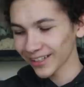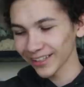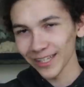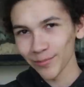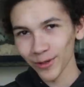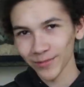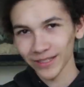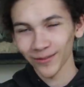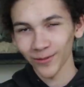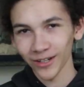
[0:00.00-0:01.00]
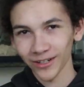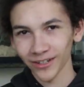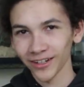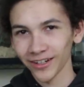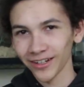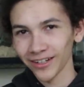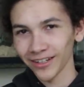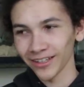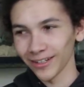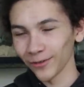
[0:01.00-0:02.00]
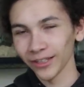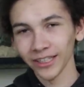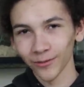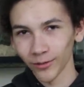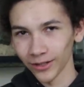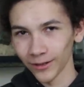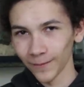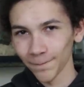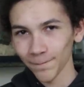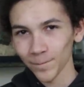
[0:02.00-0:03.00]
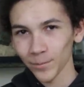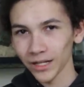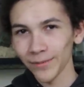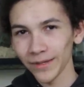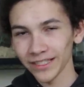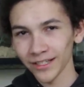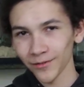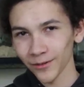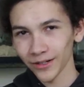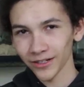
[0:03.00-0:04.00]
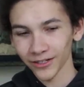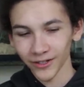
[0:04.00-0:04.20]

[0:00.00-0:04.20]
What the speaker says: Luckily, he poops in the water, and only in the water, but he pees everywhere.